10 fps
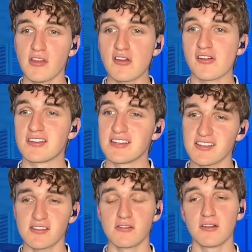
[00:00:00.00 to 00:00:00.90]
You're a
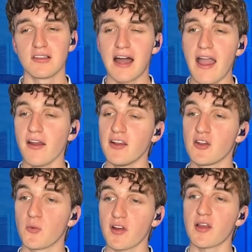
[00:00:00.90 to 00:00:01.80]
disloyal liar, and
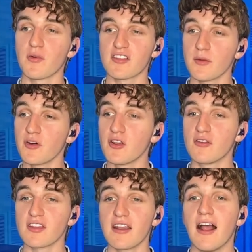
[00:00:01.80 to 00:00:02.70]
you're working with someone who
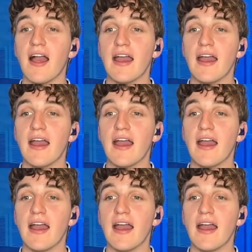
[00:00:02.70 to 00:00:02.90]
said